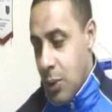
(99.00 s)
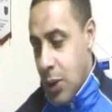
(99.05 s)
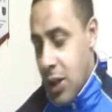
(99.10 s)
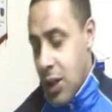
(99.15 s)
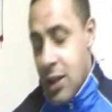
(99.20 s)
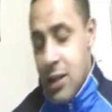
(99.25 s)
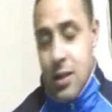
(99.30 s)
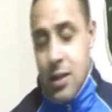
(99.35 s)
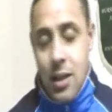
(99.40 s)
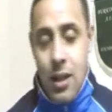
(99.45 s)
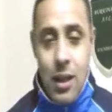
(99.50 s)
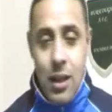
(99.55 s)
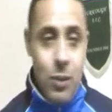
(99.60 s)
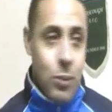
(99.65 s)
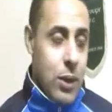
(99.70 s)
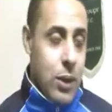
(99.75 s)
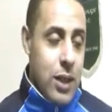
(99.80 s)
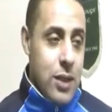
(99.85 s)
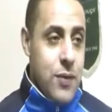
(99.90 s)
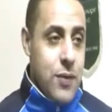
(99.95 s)

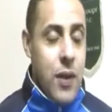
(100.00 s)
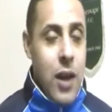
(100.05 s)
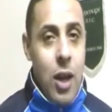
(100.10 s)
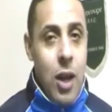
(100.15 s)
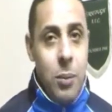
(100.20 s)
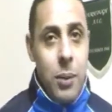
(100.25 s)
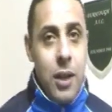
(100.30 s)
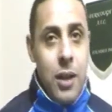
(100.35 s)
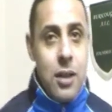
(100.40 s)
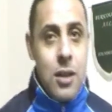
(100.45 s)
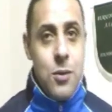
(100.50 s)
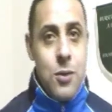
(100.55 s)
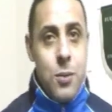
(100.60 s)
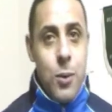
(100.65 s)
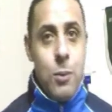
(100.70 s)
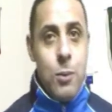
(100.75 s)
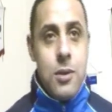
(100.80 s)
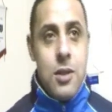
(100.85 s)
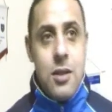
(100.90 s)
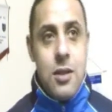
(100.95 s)
Words fail me at
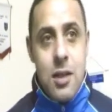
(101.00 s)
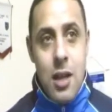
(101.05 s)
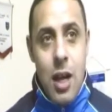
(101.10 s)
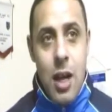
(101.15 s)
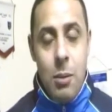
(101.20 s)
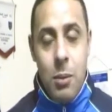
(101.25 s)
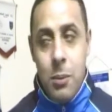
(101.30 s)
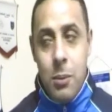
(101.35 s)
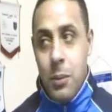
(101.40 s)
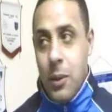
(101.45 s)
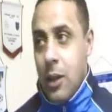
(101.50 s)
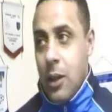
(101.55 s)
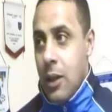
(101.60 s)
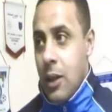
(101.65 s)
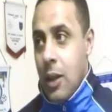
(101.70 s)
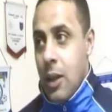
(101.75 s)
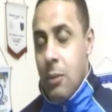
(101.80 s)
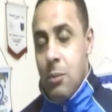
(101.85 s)
this moment in time.